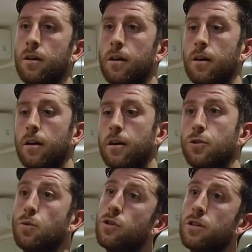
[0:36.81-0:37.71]
Uh,
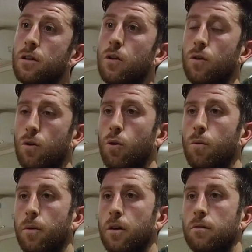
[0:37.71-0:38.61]
George is still on
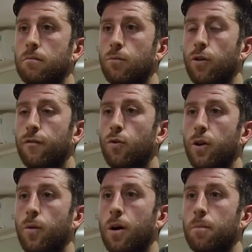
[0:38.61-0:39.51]
court, but we're 4
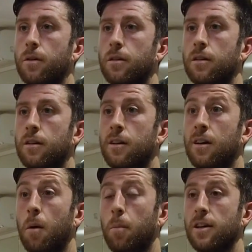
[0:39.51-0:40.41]
0 up and
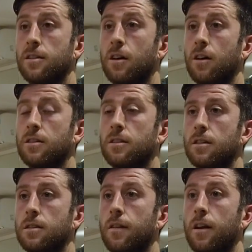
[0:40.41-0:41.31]
a better start this
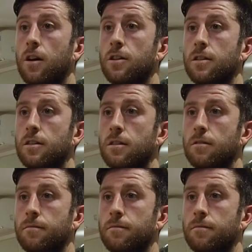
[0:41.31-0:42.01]
season than last season.